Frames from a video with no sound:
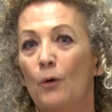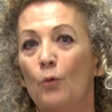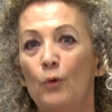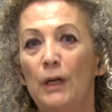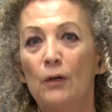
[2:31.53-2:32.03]

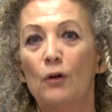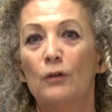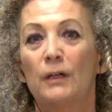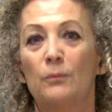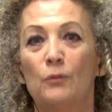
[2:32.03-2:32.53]
We
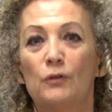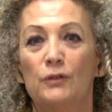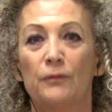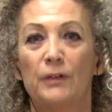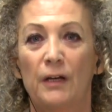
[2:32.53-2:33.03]
know that
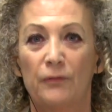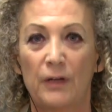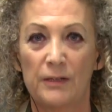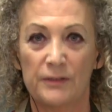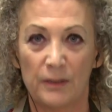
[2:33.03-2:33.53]
most of the Afghans